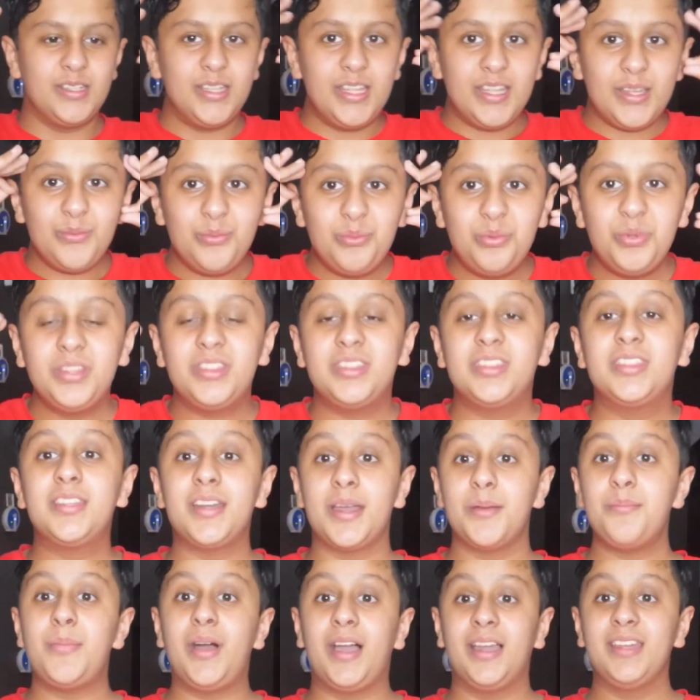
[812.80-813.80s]
with
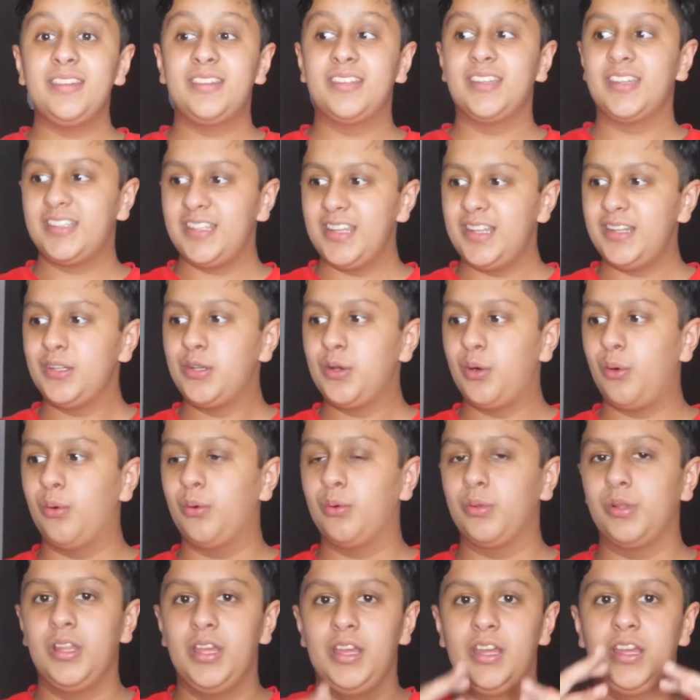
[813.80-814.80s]
that mindset and
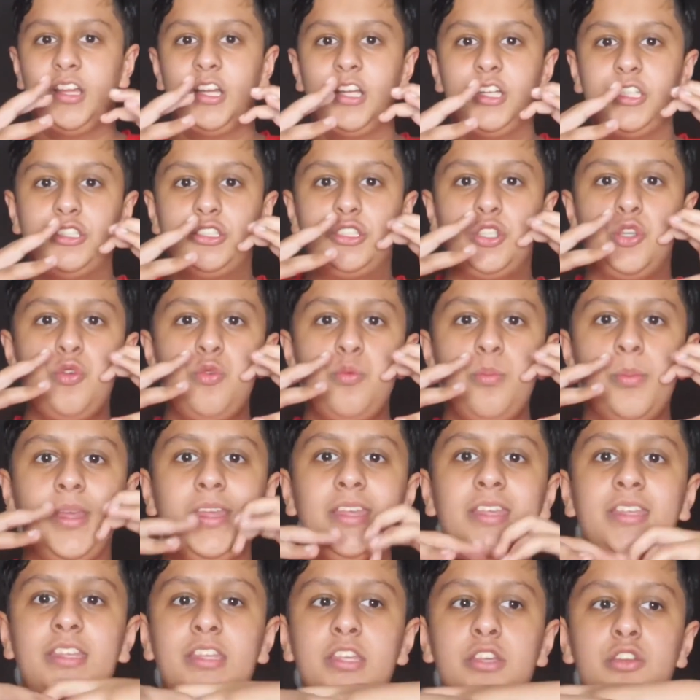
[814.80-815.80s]
goal to
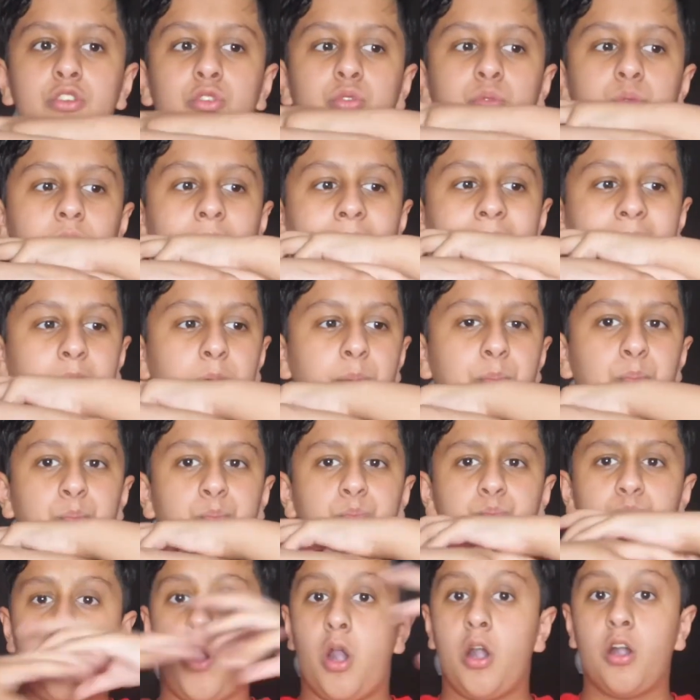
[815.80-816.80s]
make you, like,
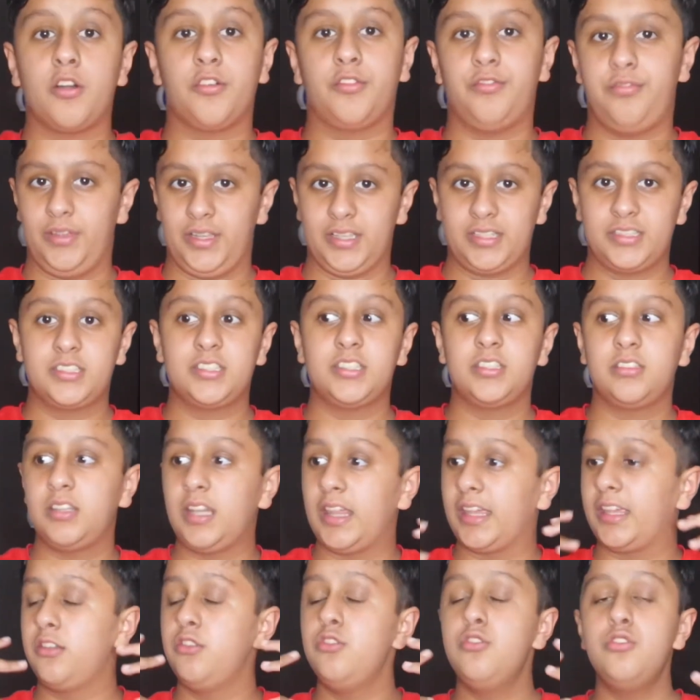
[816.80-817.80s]
perfect.
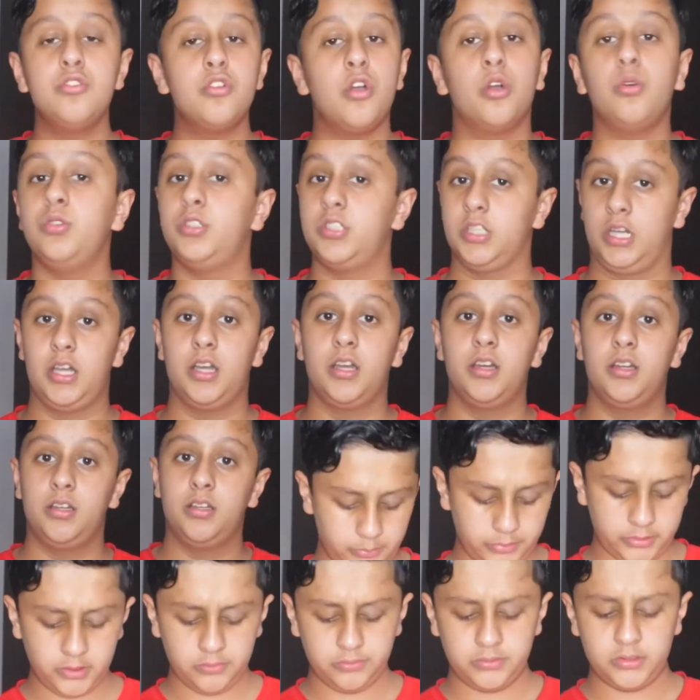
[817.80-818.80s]
Like, no duh. Let
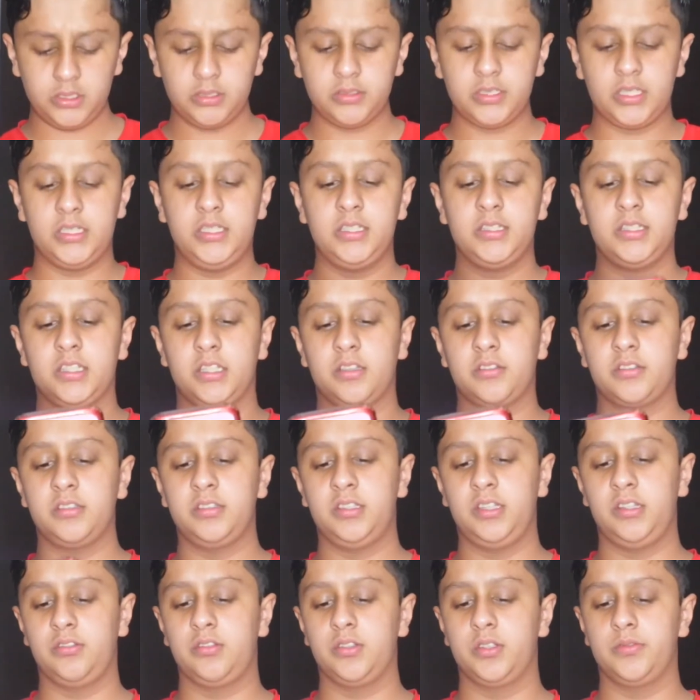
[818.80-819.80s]
me see if there's anything else in
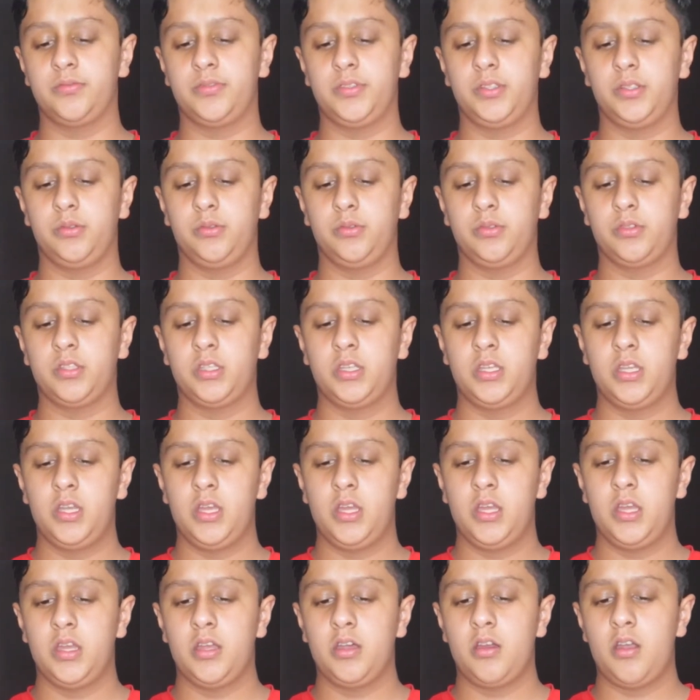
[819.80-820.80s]
these reviews
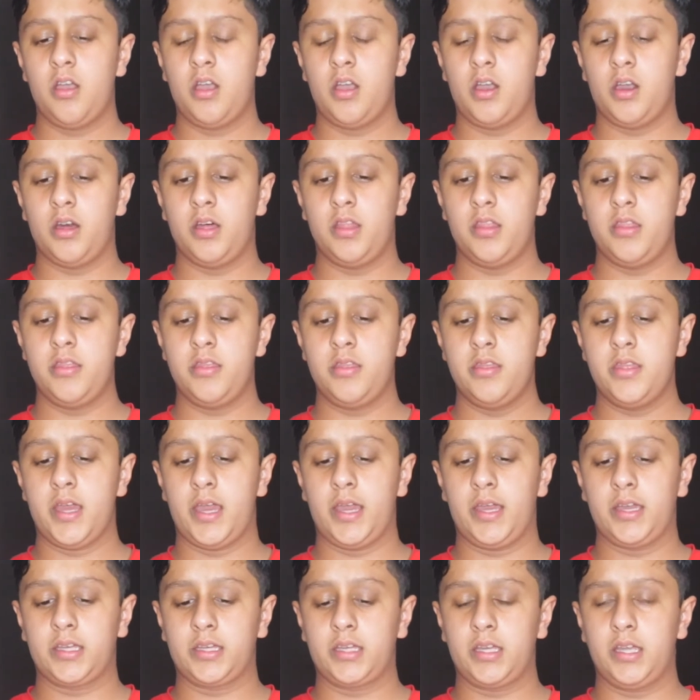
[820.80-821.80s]

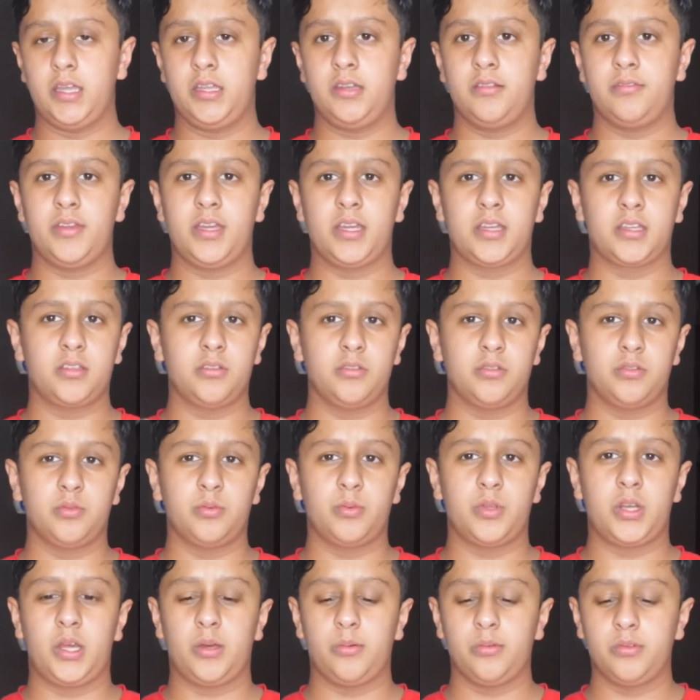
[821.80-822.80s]
that kind of echoes
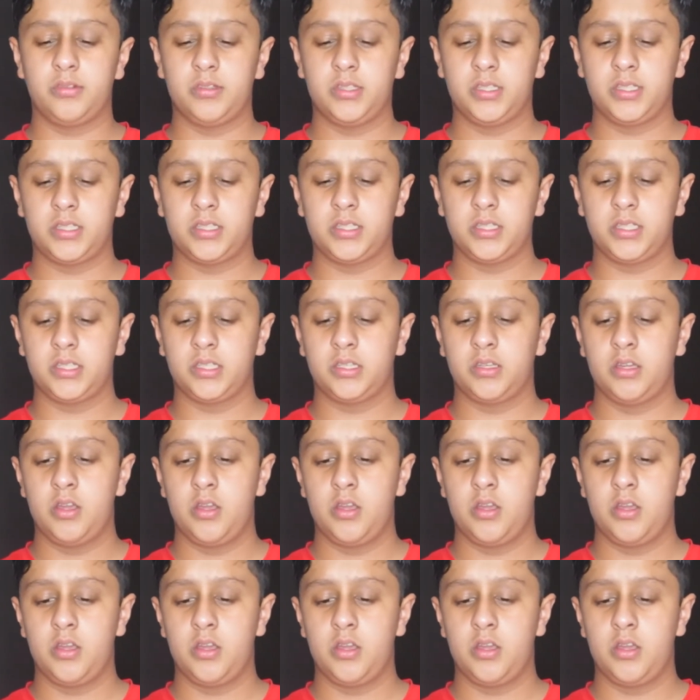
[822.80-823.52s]
what I was thinking,